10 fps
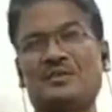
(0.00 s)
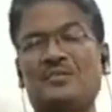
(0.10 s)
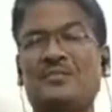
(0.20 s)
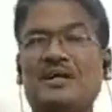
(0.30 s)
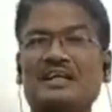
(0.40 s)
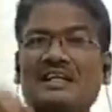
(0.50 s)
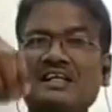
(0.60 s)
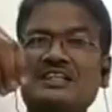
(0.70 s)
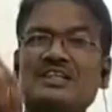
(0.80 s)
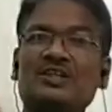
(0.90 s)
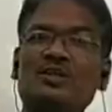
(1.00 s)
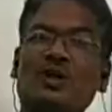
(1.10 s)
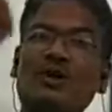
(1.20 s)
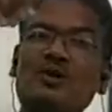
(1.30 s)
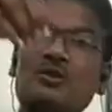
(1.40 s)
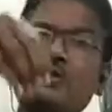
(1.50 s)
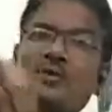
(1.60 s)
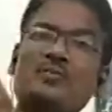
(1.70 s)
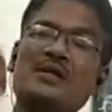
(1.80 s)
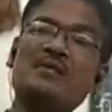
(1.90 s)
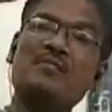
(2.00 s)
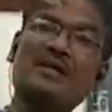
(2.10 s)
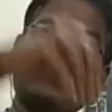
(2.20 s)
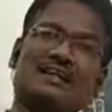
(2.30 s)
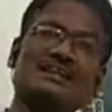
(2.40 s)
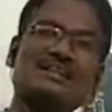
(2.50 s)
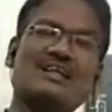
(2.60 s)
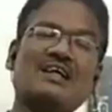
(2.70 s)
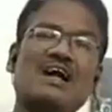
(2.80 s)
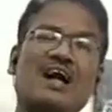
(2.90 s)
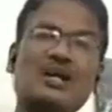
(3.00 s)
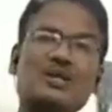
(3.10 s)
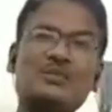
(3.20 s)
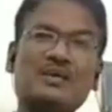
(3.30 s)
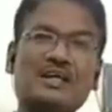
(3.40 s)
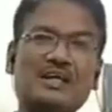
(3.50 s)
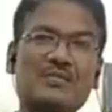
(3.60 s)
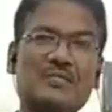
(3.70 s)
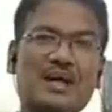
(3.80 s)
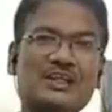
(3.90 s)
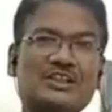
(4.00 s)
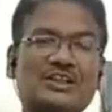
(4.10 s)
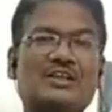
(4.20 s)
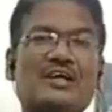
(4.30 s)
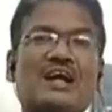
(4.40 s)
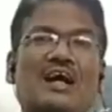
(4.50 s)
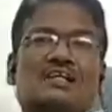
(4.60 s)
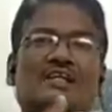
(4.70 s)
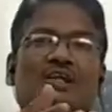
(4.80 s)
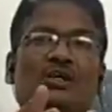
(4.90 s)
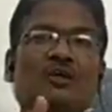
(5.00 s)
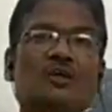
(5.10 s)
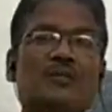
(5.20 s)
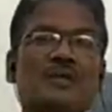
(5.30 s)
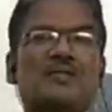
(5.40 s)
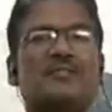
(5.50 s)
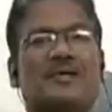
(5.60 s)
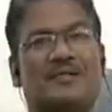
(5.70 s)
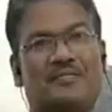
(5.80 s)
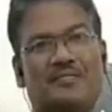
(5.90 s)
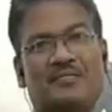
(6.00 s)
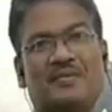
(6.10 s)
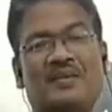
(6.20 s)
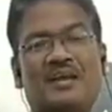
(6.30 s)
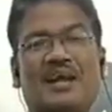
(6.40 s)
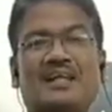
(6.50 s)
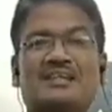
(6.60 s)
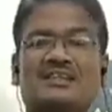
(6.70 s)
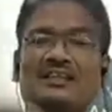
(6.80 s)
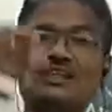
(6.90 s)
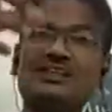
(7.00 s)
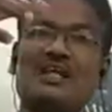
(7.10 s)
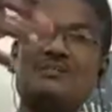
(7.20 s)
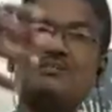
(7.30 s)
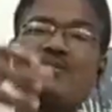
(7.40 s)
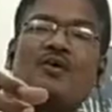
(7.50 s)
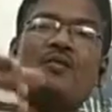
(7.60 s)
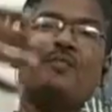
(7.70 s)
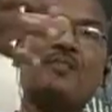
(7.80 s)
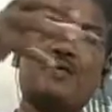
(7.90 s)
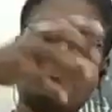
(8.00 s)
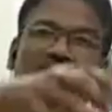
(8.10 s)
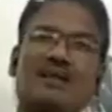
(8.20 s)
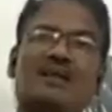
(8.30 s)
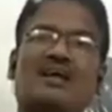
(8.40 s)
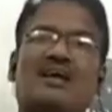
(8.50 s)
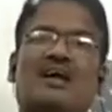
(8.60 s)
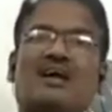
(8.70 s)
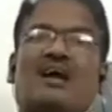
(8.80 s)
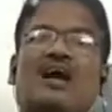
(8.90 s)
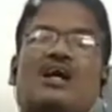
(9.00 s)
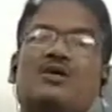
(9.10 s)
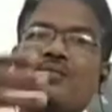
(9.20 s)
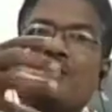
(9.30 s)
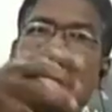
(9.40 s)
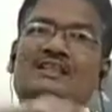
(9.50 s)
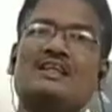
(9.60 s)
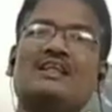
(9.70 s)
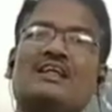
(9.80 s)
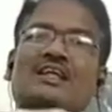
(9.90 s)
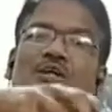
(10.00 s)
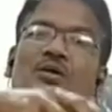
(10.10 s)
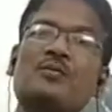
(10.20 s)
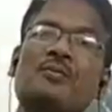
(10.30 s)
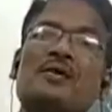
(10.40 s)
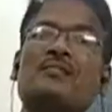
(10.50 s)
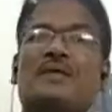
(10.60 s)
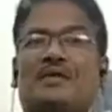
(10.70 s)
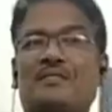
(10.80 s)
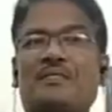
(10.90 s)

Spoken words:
But these non-human beings are to be imagined as a human being. And such type of people are to be seen in human being.